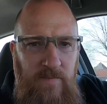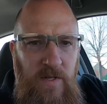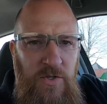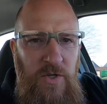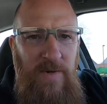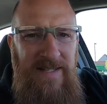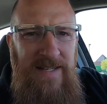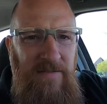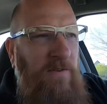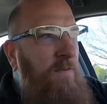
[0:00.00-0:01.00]
to a
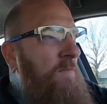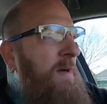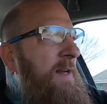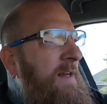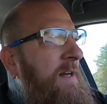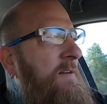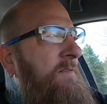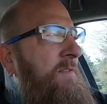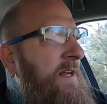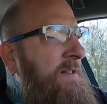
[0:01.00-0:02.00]
different way of
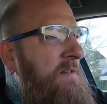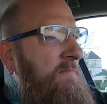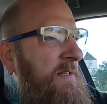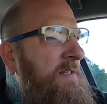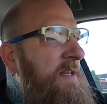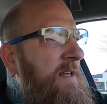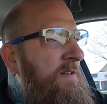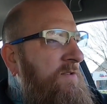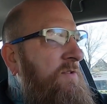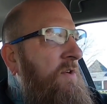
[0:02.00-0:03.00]
intimacy
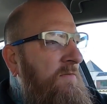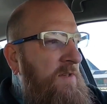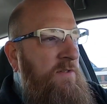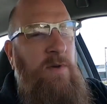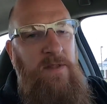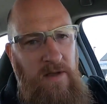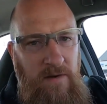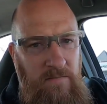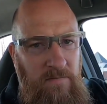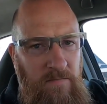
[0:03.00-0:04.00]
and service with
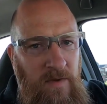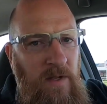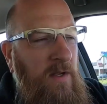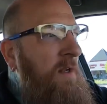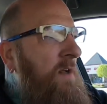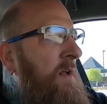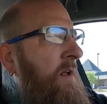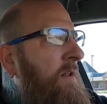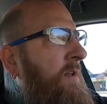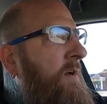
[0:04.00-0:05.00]

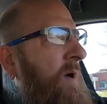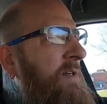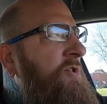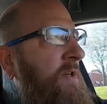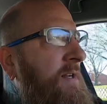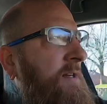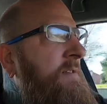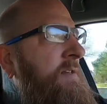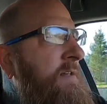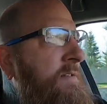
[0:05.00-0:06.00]
him. The question
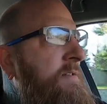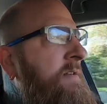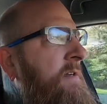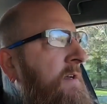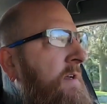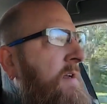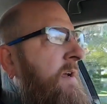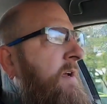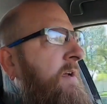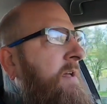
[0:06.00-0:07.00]
is
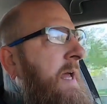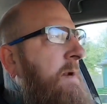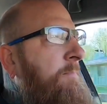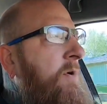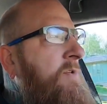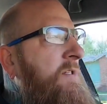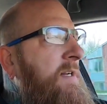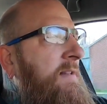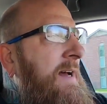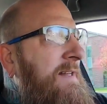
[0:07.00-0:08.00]
can a person
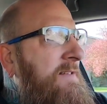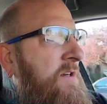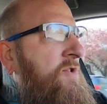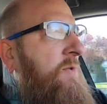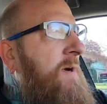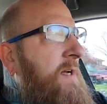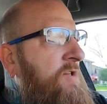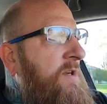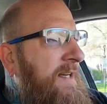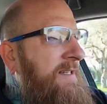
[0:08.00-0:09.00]
in that
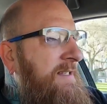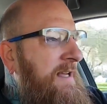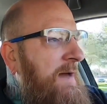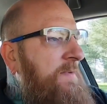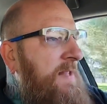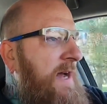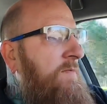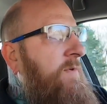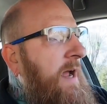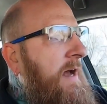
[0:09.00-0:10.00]
situation accept that
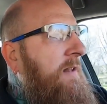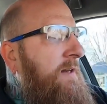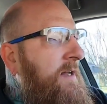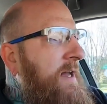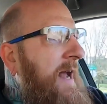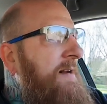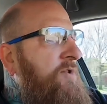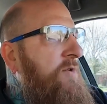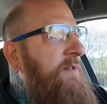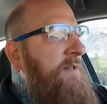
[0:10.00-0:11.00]
reality,
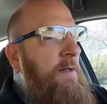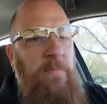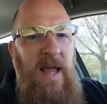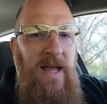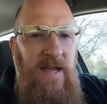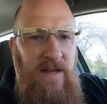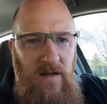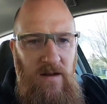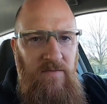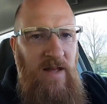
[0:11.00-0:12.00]
enter into the pain
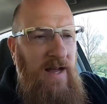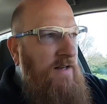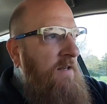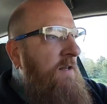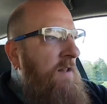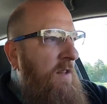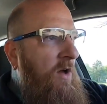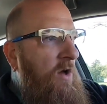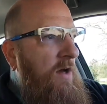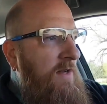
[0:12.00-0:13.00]
of that
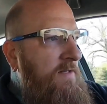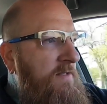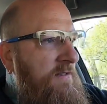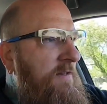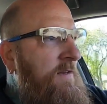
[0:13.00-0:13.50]
loss,